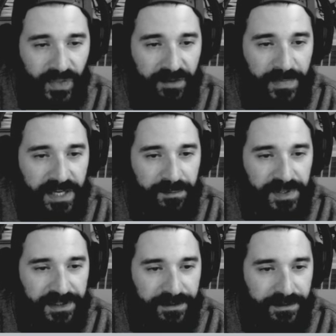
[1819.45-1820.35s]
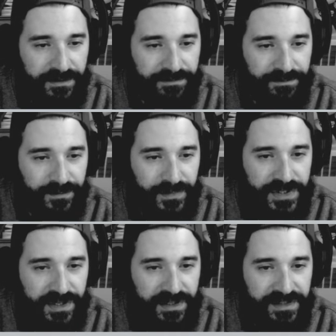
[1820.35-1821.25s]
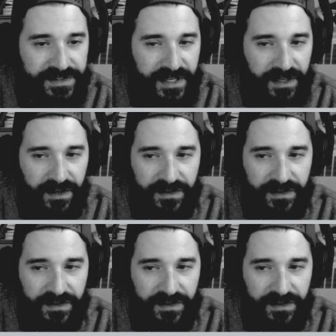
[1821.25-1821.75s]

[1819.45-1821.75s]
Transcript: it made a pretty cool shirt design